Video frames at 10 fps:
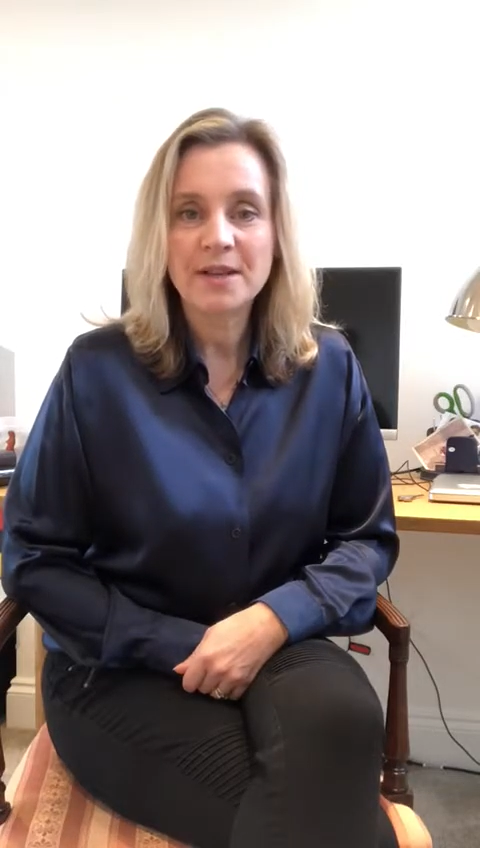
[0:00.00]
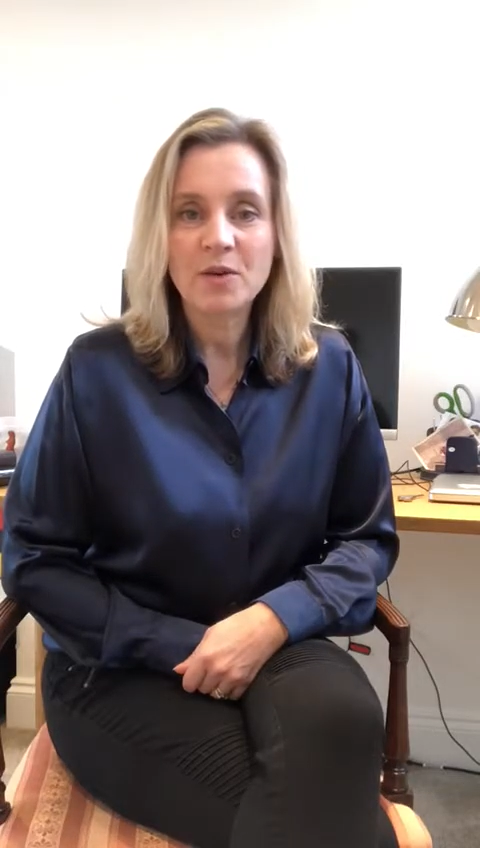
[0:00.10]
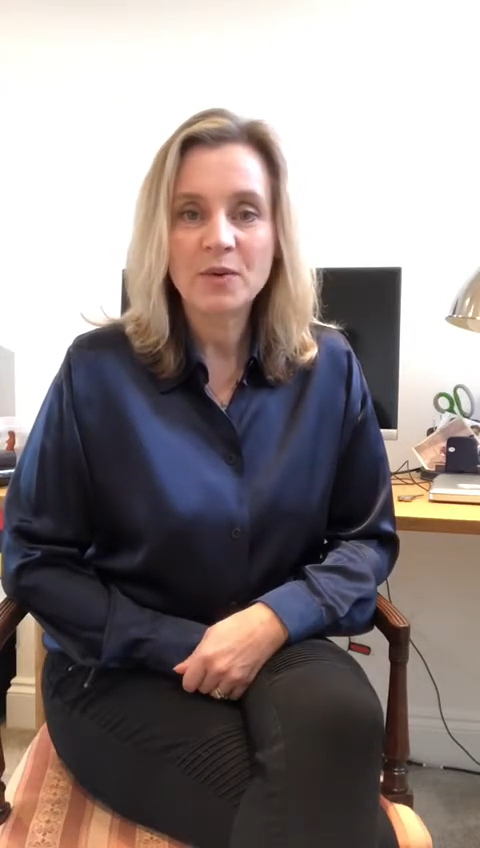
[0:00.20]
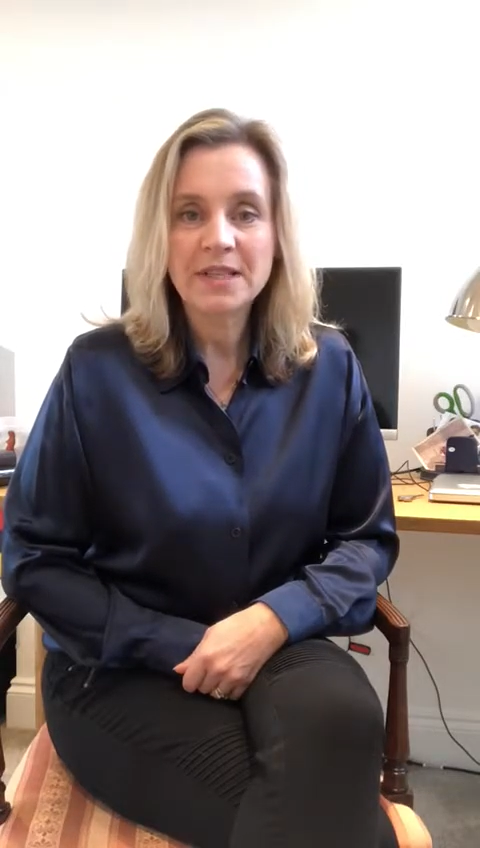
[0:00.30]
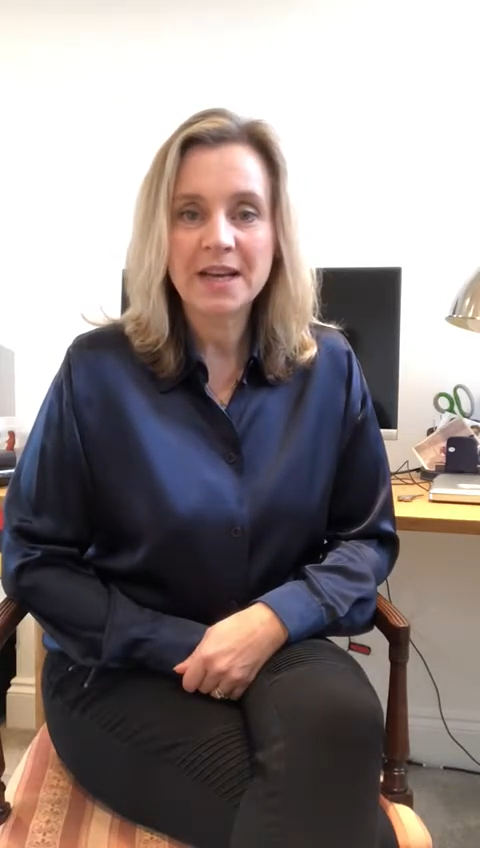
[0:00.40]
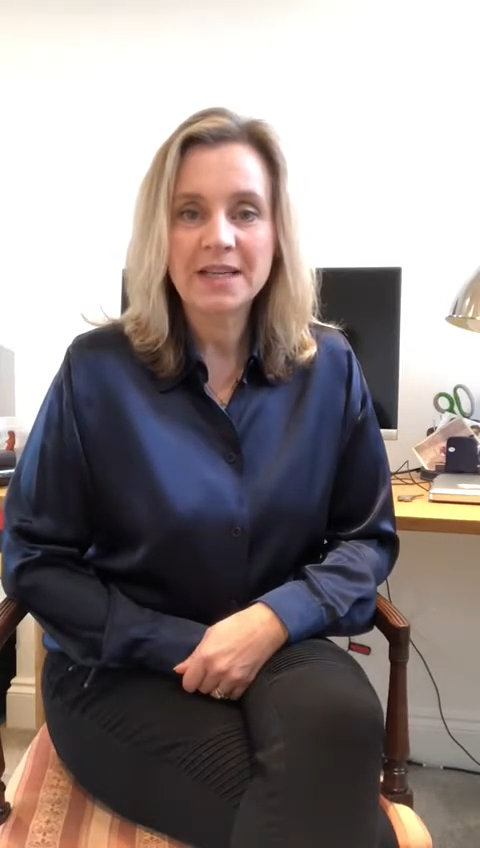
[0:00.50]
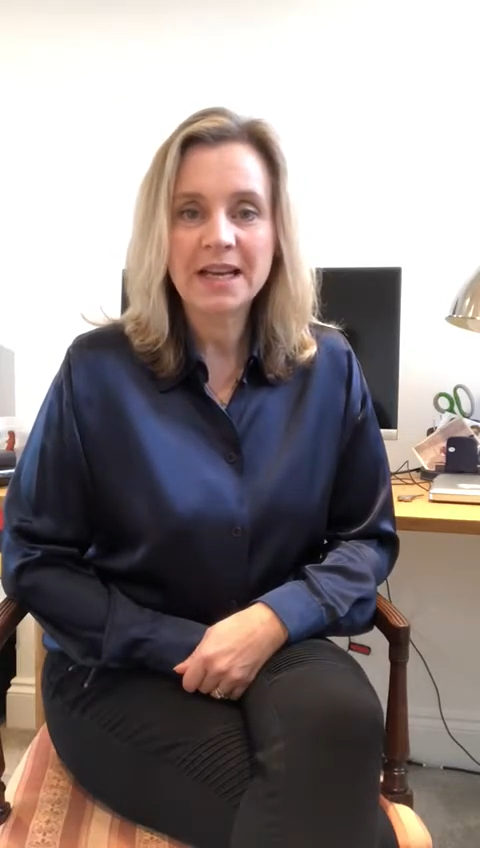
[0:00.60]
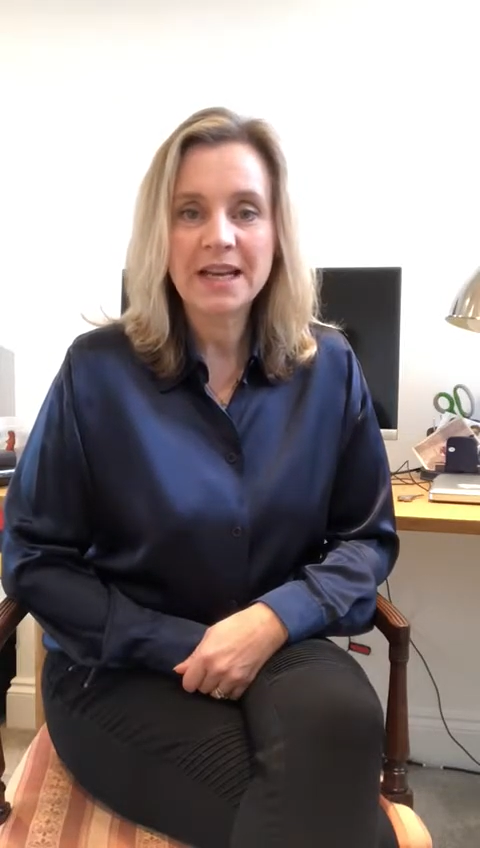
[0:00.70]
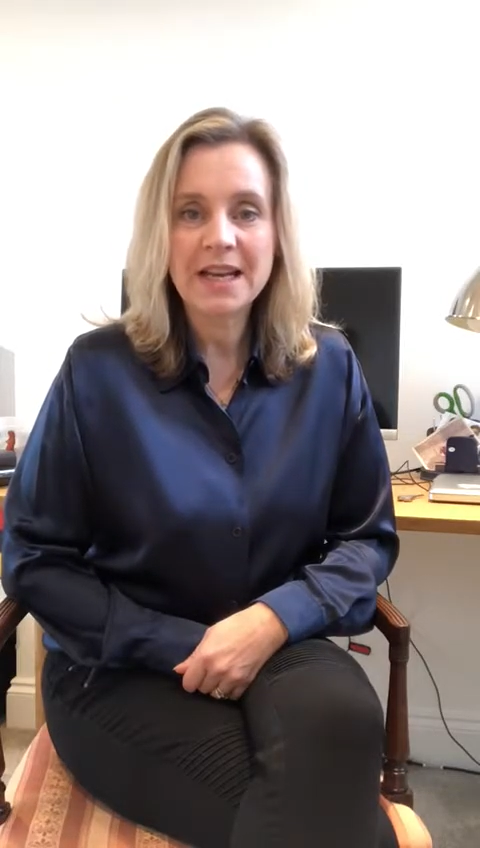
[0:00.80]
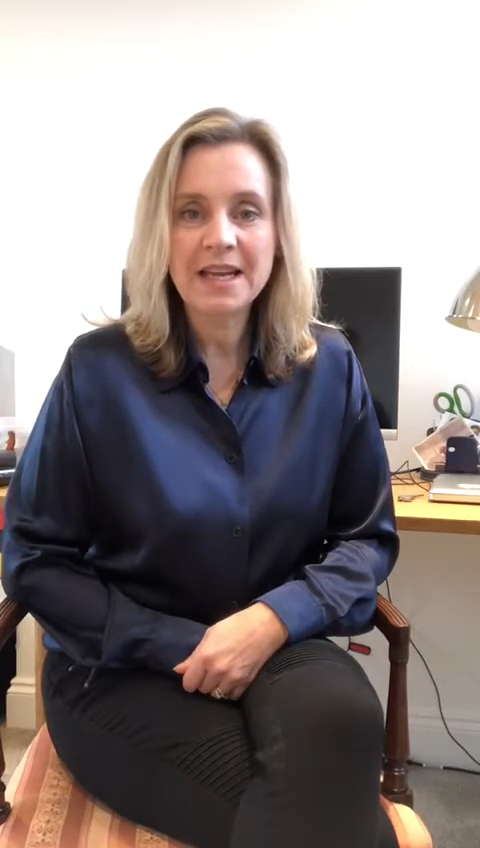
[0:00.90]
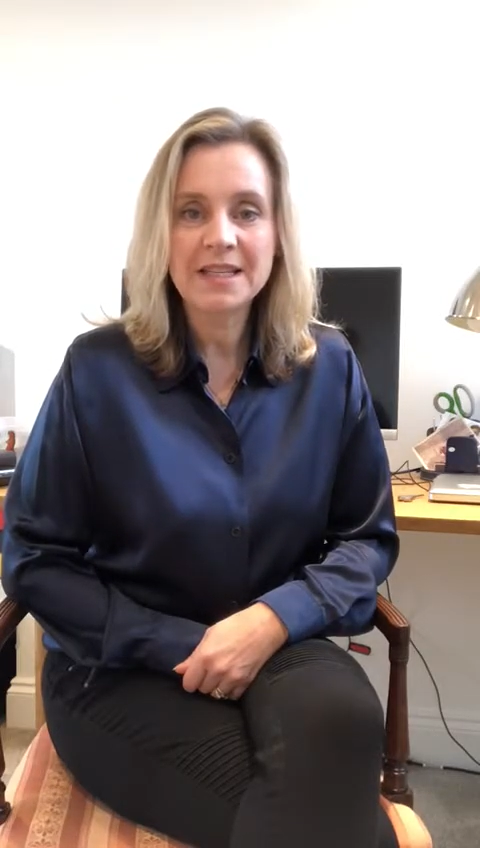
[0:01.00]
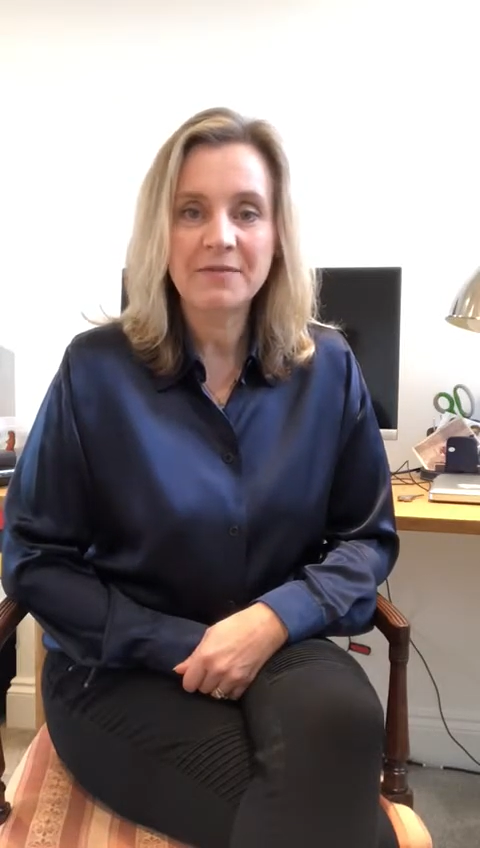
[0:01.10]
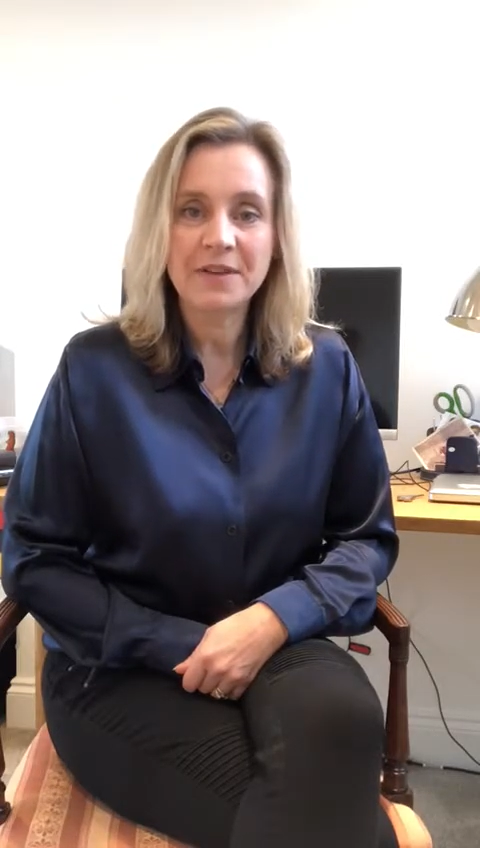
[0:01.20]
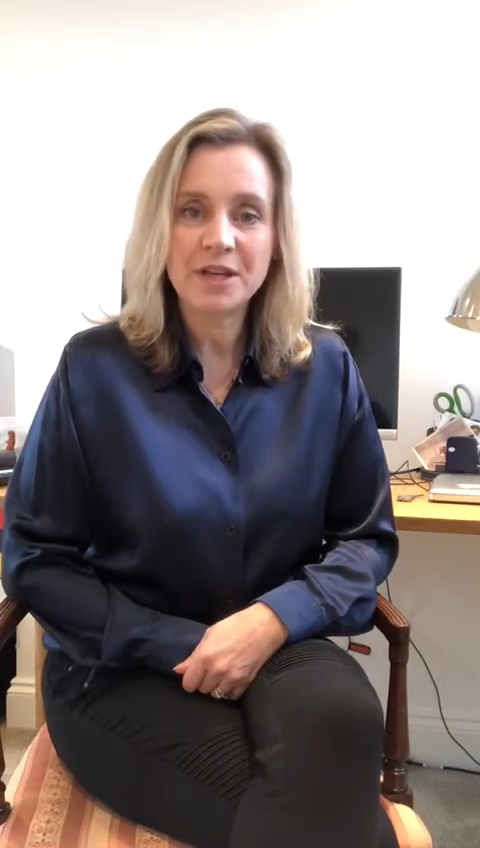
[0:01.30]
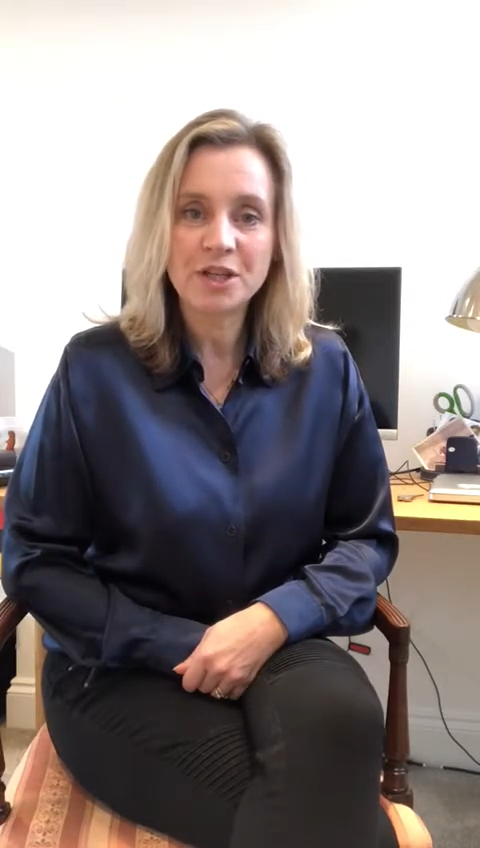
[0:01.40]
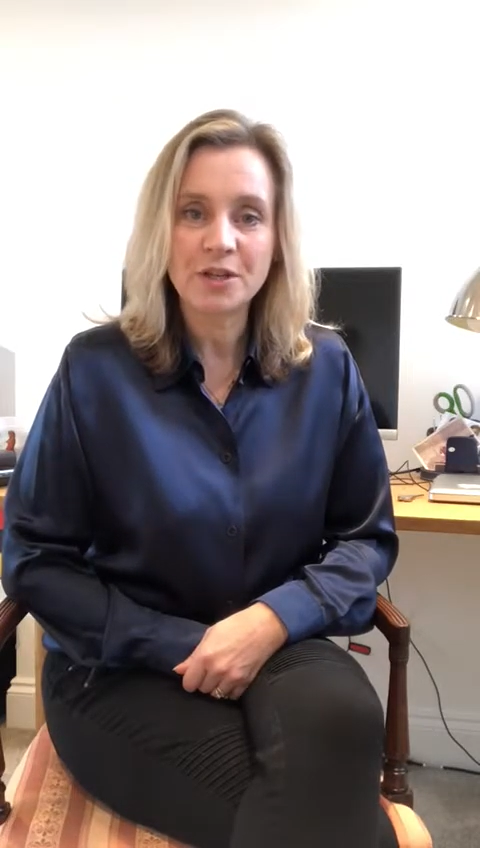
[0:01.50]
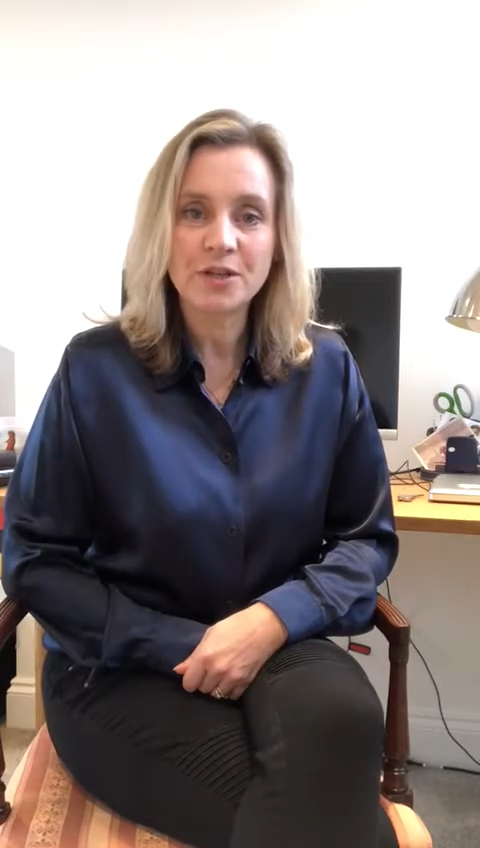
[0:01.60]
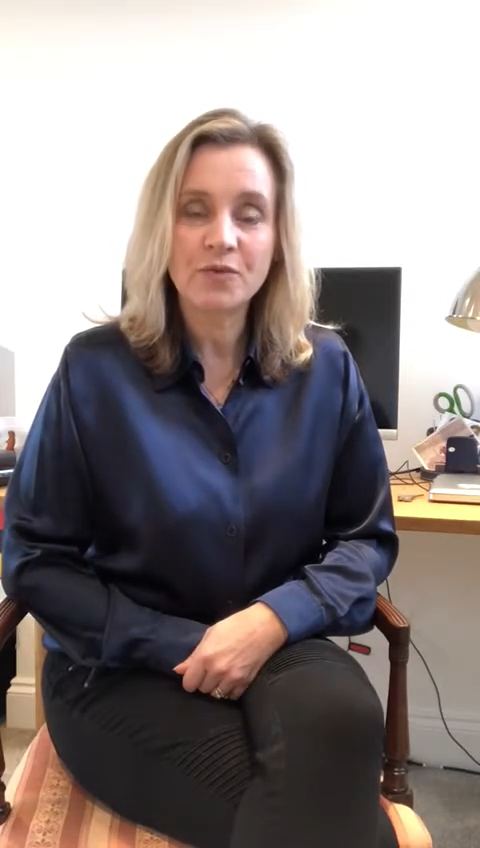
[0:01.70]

alongside clear definitions